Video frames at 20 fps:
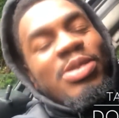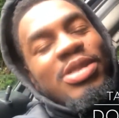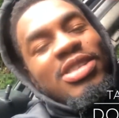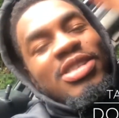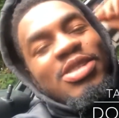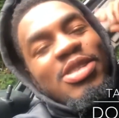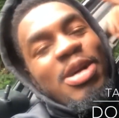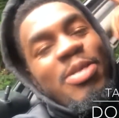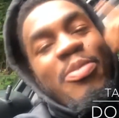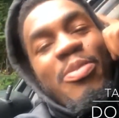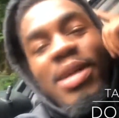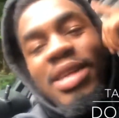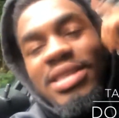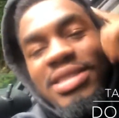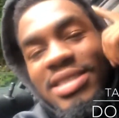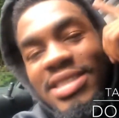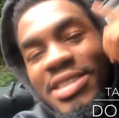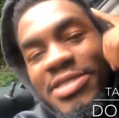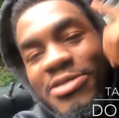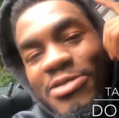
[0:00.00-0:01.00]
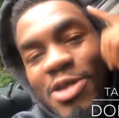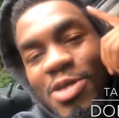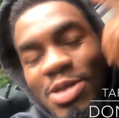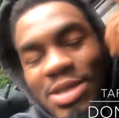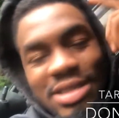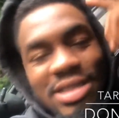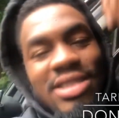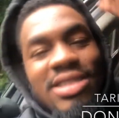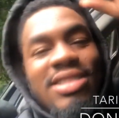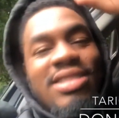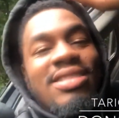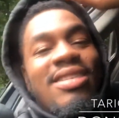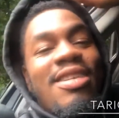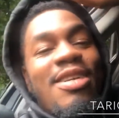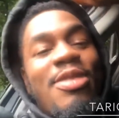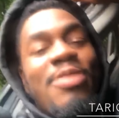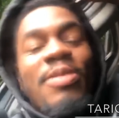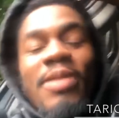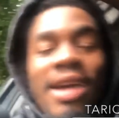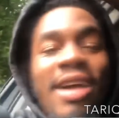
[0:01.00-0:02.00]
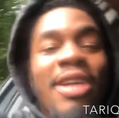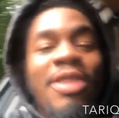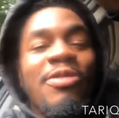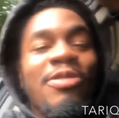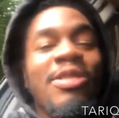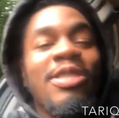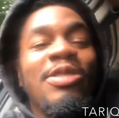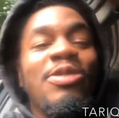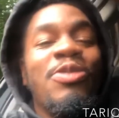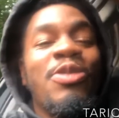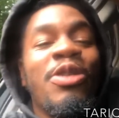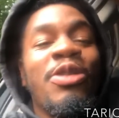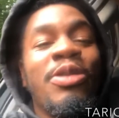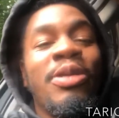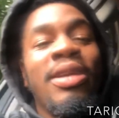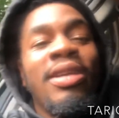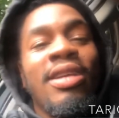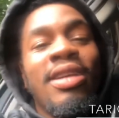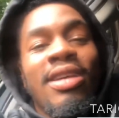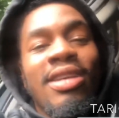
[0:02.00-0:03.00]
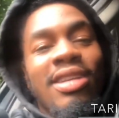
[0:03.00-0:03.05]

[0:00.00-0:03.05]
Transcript: but you know, I'm mentally focused this time. I ain't really worried.